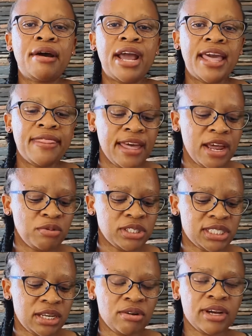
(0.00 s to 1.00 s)
And then we
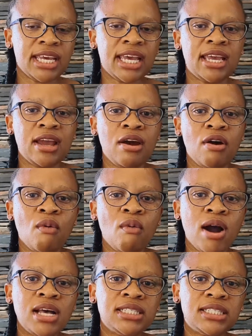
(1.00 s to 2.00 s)
say, okay,
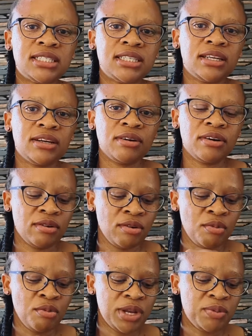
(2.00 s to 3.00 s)
once
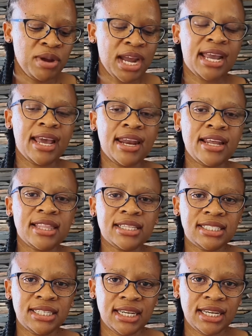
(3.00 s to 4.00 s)
we are getting the
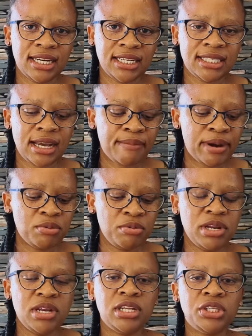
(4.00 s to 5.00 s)
generator, but
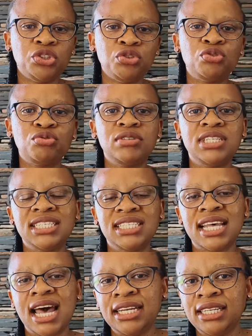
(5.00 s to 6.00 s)
we need you to
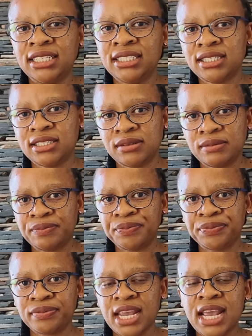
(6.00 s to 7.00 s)
design it.
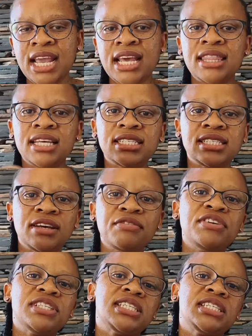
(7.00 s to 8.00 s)
The
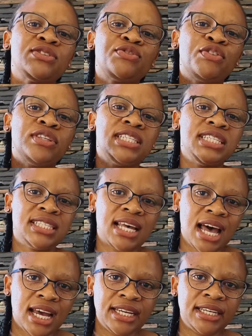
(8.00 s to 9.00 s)
services for
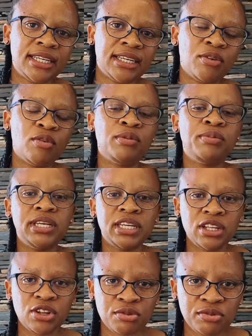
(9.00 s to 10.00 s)
design will be
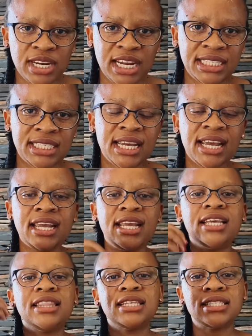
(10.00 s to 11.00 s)
included
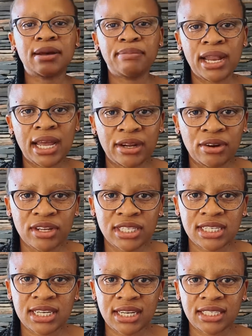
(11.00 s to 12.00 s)
in the supply
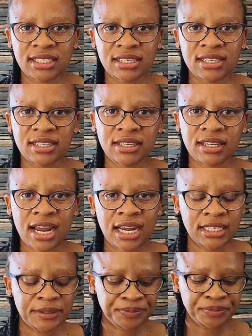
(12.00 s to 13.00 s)
contract, right?